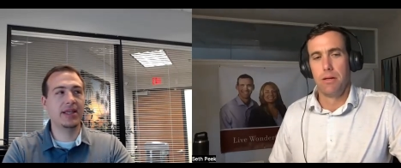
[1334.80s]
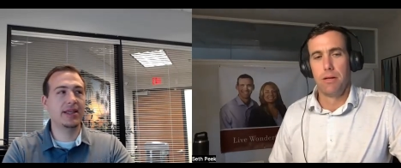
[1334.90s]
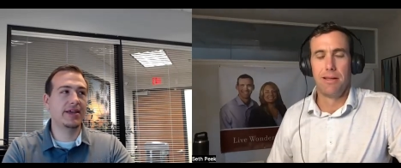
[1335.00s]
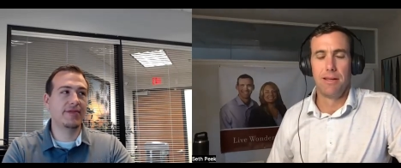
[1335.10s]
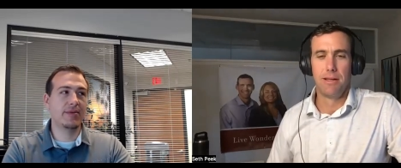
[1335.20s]

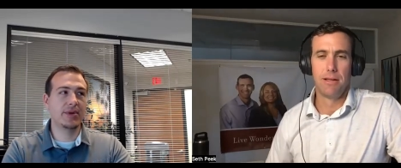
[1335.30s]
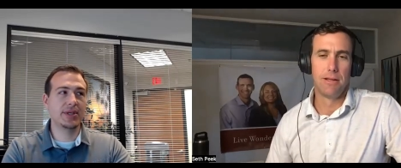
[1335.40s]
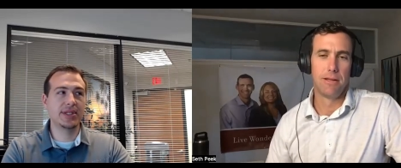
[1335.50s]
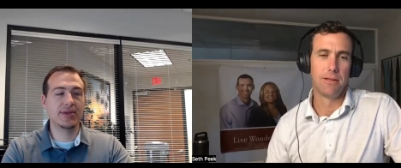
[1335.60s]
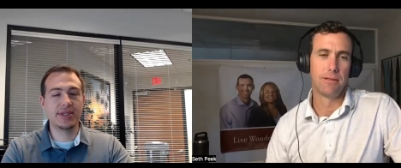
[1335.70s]
Speaker 1: if i want to
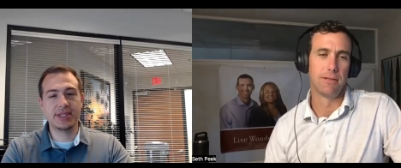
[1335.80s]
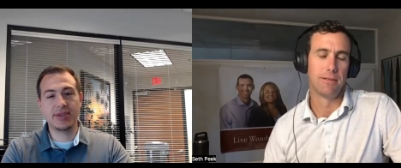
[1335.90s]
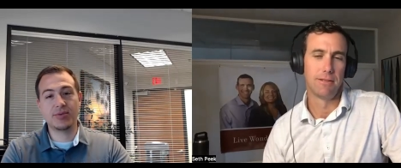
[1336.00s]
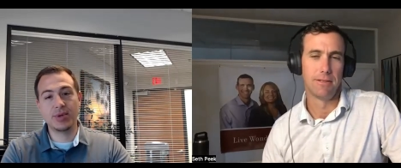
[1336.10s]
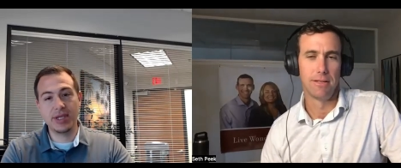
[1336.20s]
sell this in
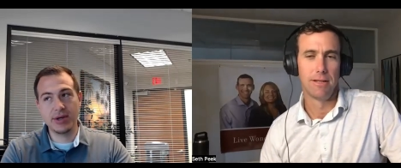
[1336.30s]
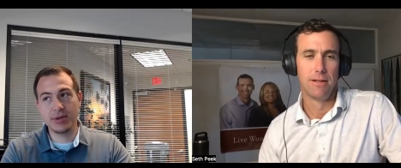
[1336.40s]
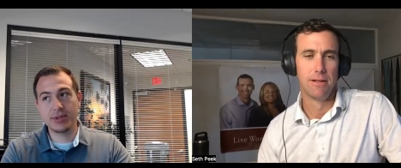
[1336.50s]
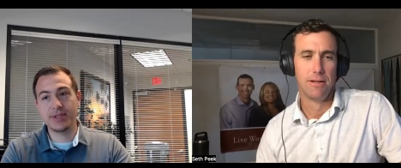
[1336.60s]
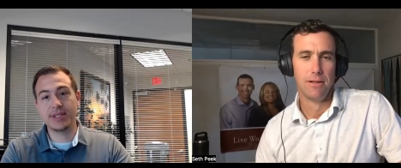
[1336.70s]
three
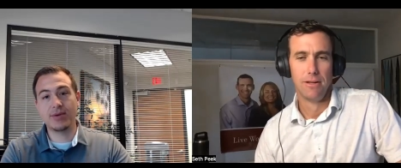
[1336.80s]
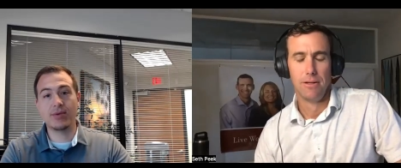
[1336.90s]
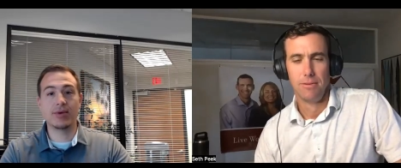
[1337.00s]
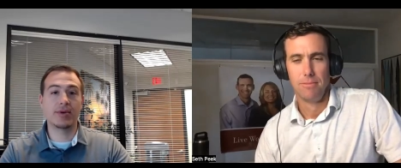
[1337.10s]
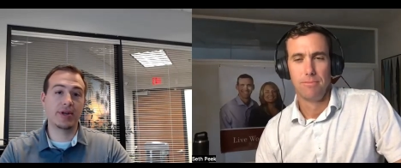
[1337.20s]
years
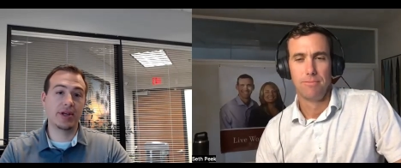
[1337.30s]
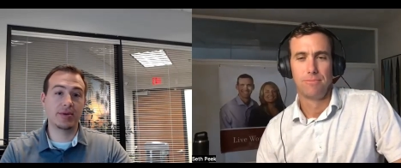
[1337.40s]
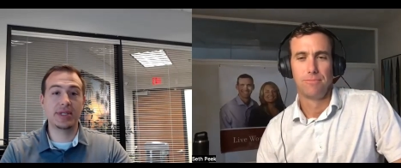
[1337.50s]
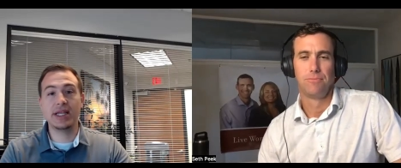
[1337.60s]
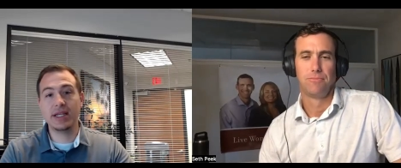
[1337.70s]
or you know
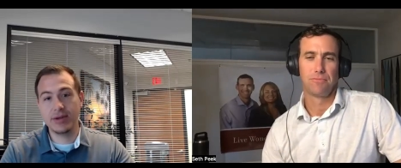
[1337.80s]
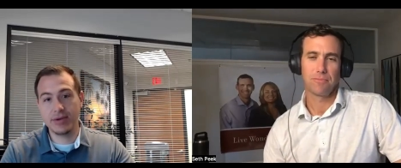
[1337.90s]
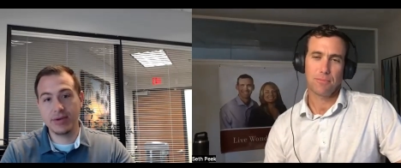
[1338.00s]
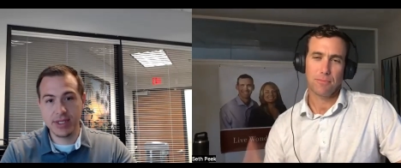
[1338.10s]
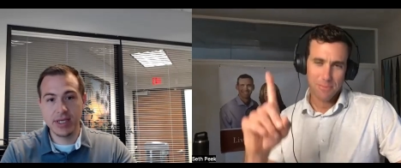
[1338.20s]
10
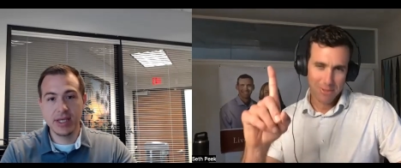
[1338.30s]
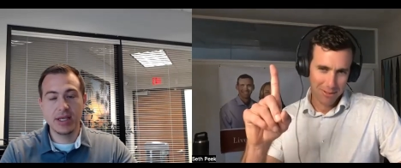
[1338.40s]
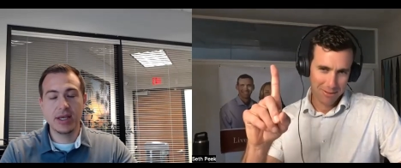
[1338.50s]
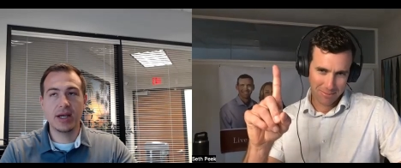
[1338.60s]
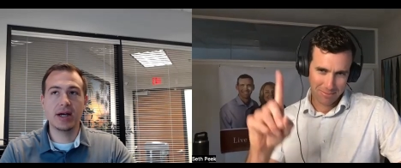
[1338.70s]
years
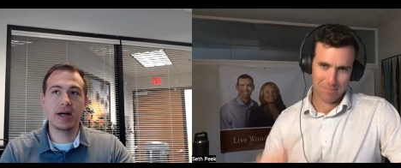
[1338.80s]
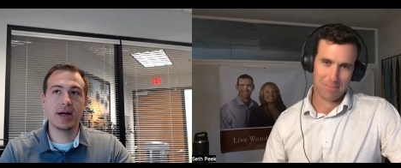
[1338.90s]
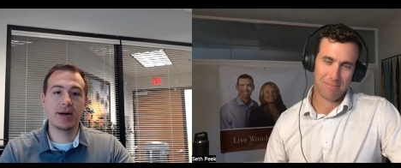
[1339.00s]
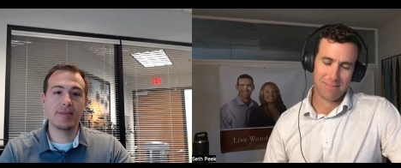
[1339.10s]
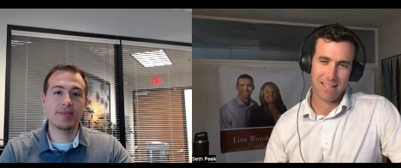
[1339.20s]

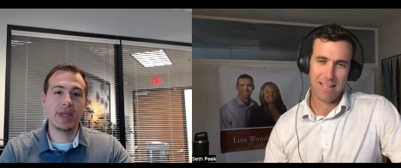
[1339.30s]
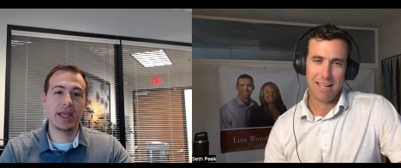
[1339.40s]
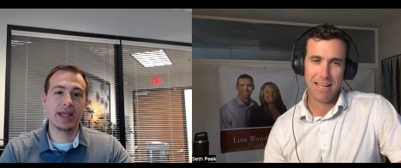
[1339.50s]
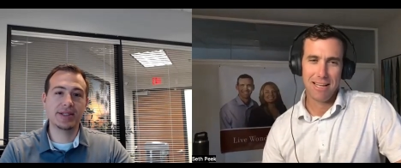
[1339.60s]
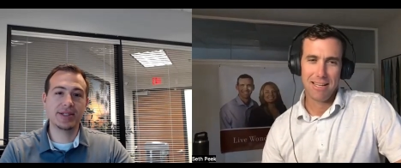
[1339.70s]
um
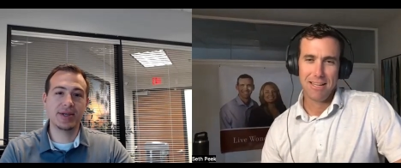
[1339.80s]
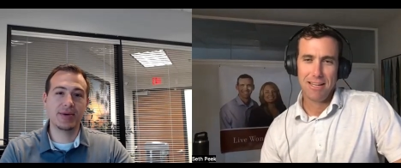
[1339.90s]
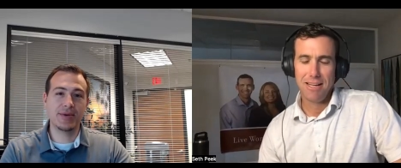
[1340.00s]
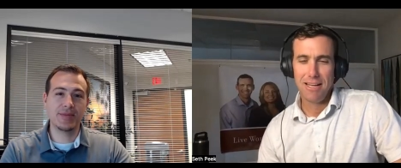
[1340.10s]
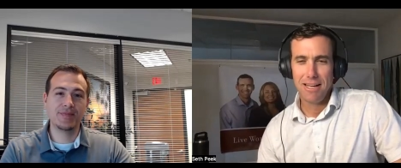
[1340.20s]
and
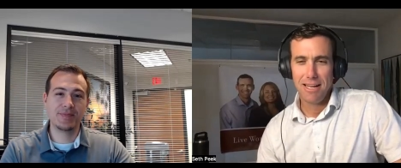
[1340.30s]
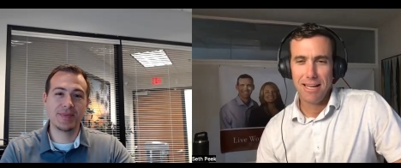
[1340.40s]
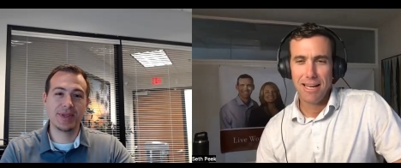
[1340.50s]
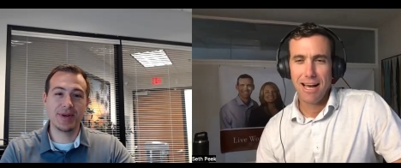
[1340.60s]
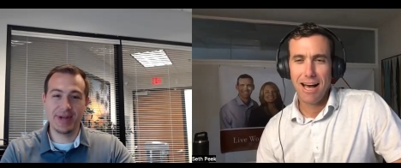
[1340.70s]
so
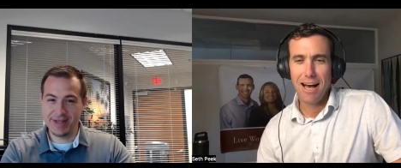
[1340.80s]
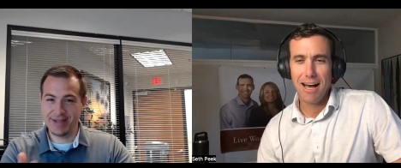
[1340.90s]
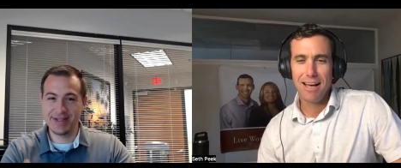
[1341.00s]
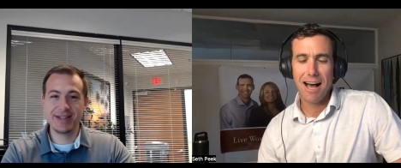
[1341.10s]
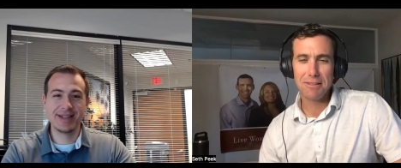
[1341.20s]
Speaker 2: go ahead
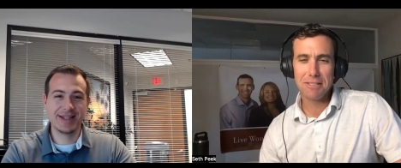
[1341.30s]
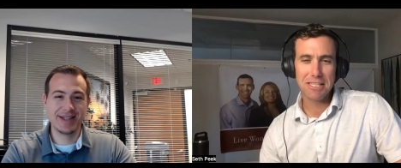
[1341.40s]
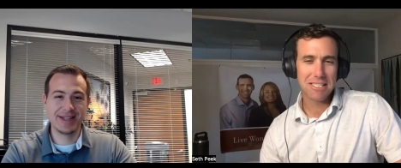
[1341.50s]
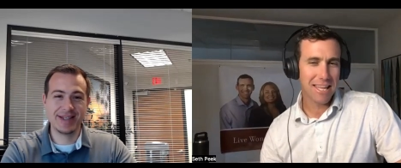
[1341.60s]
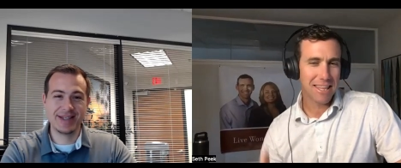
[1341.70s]
I was going to
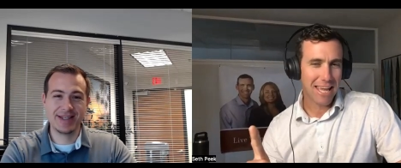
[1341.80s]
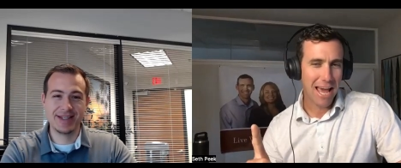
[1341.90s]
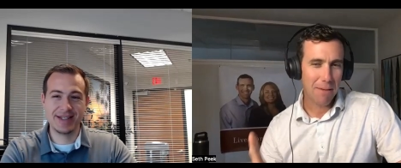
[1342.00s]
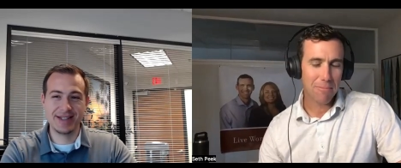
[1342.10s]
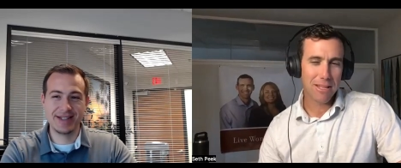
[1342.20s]
say the
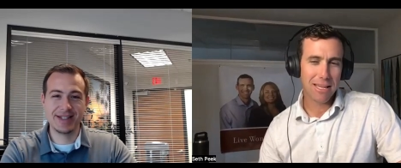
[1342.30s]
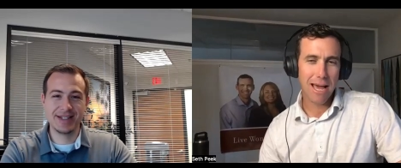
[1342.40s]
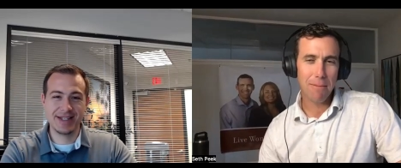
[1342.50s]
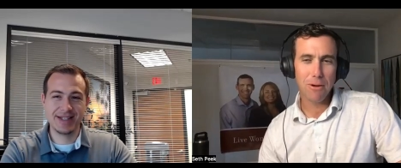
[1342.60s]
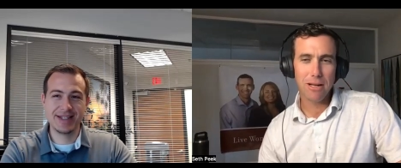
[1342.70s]
cap the
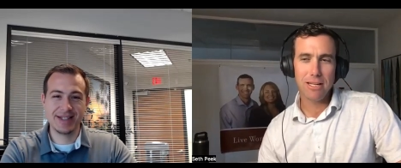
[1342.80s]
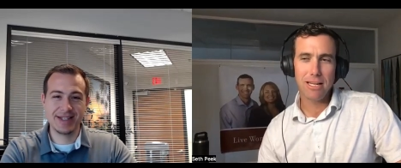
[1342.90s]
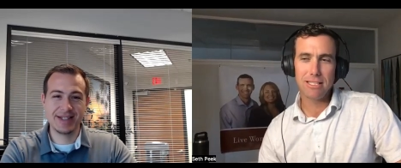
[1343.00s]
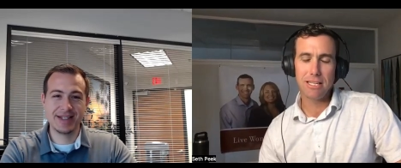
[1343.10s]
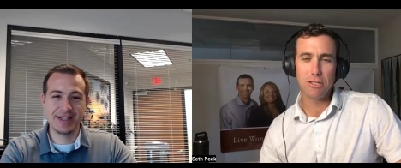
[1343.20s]
cap rate
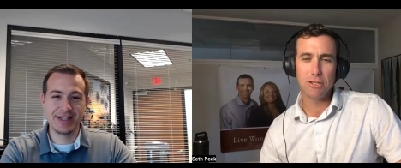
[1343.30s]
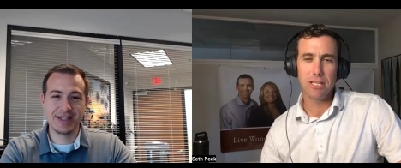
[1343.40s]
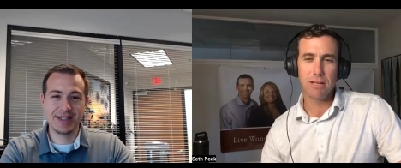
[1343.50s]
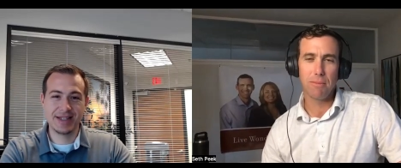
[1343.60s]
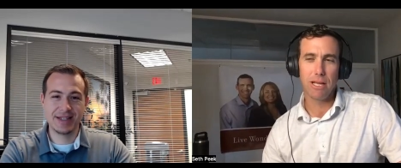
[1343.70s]
is
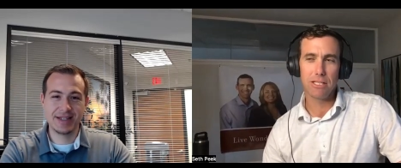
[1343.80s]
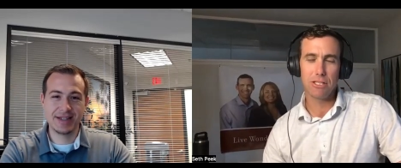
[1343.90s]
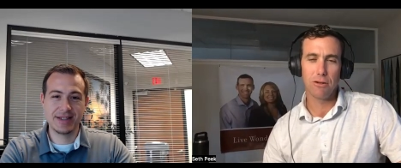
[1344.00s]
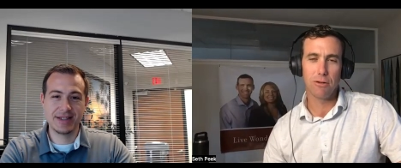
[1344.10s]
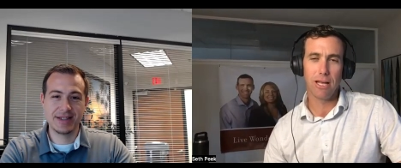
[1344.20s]
interesting because
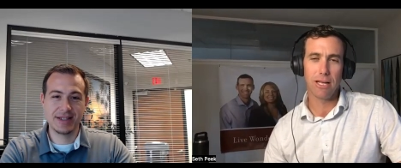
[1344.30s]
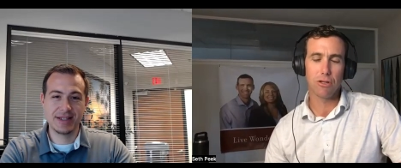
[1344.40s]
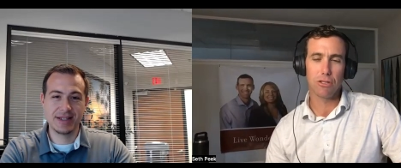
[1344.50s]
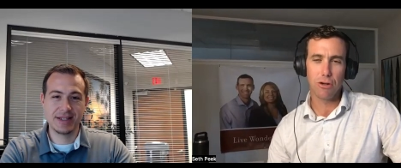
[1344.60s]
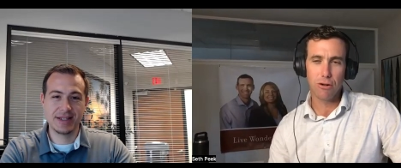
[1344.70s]
they're like
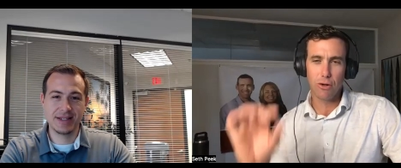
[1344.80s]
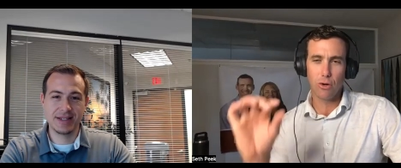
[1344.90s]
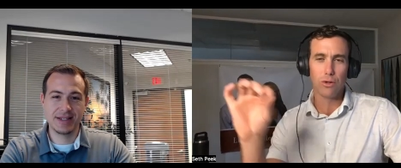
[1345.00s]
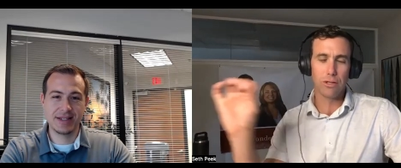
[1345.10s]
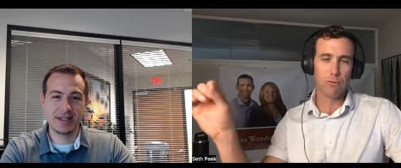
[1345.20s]
there's certain
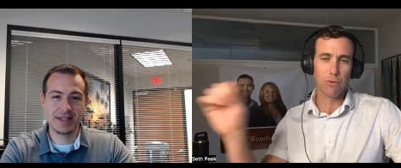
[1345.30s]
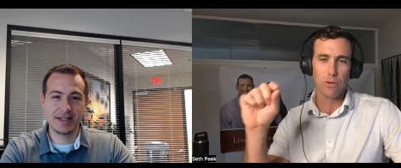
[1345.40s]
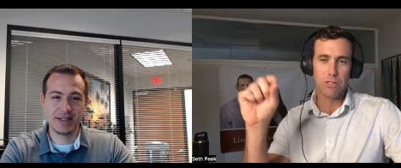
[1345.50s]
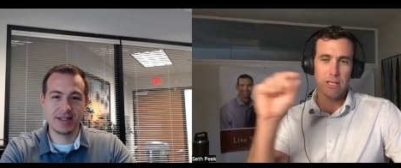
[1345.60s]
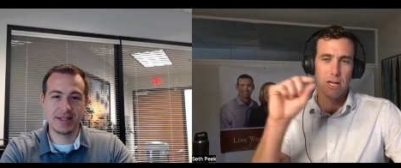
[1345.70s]
golden
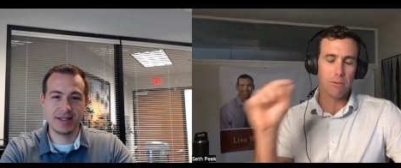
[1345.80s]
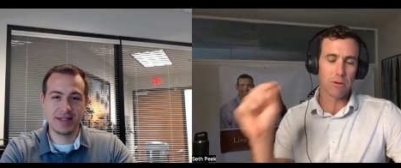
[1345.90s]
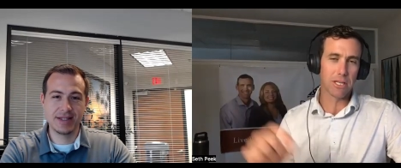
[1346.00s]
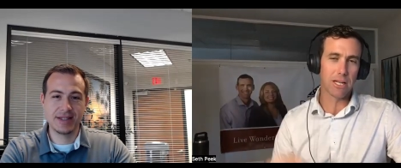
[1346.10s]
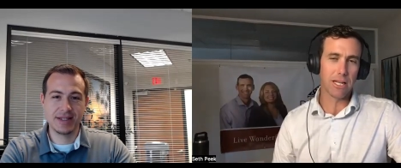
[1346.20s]
rules and
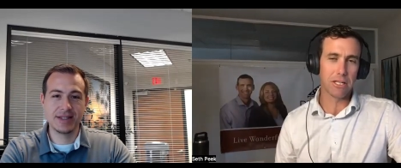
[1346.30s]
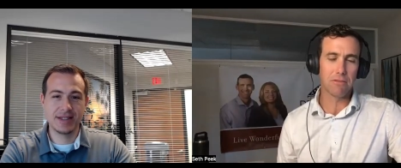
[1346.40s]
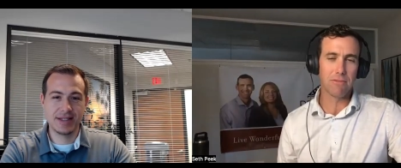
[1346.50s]
numbers that each